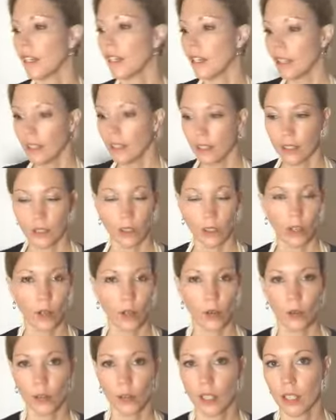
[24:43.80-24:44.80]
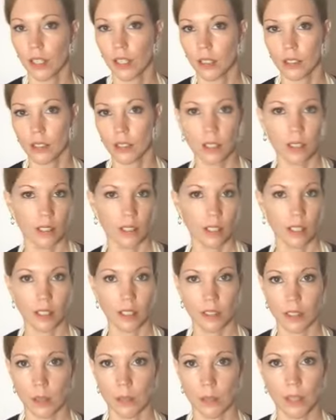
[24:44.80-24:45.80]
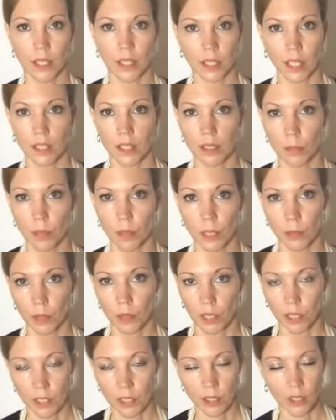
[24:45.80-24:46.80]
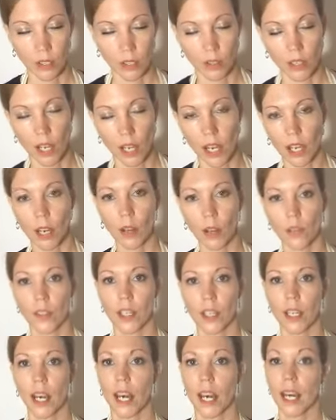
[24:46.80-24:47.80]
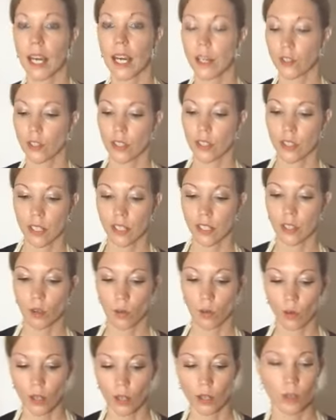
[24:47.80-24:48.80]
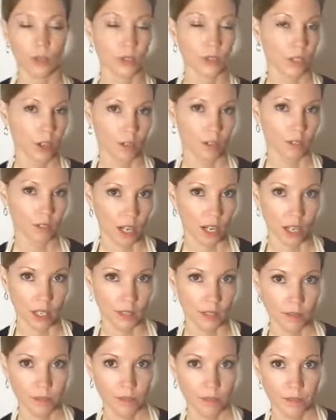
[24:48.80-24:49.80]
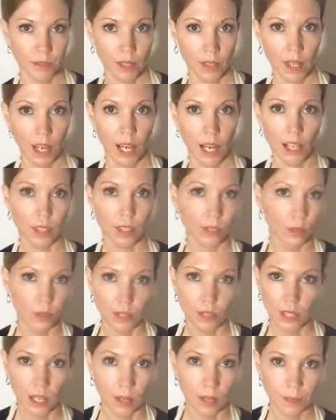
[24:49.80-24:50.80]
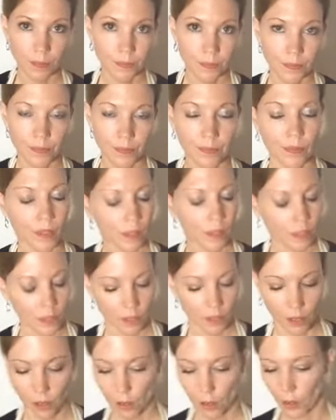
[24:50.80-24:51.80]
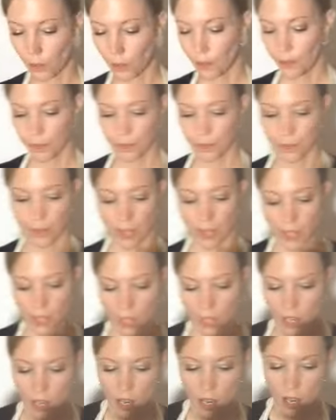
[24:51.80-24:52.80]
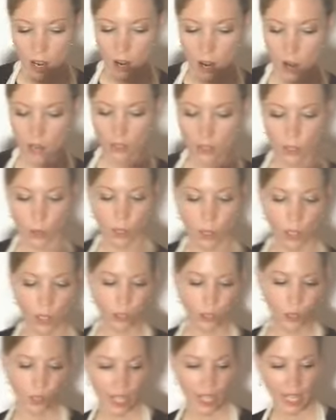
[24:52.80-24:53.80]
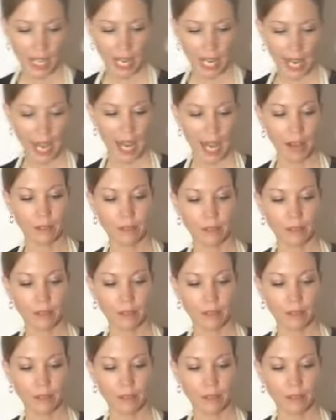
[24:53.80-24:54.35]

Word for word: you know, is, is something that somebody would consider not healthy, I actually think that oils are fine. I okay. use them. Cool. So, all right, so we're going to do that half.